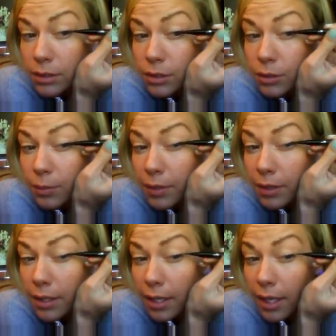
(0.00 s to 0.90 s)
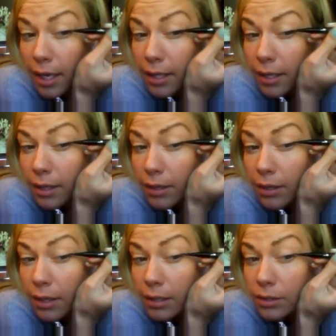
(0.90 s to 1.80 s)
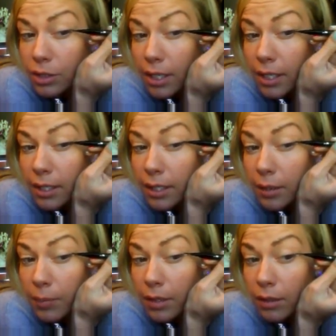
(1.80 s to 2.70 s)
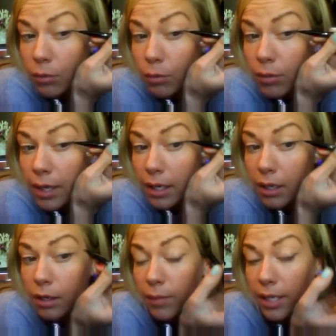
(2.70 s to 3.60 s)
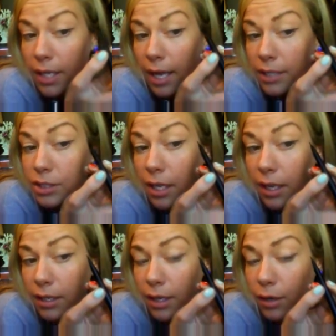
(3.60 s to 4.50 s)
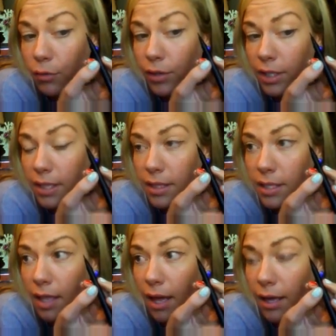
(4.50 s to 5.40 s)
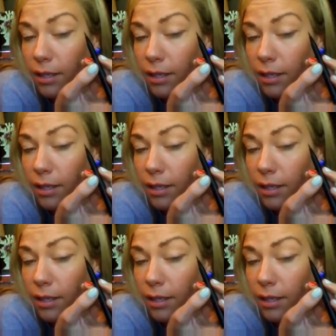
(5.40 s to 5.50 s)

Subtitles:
super thick eyeliner. I try to keep it right on my lash line and a really thin line.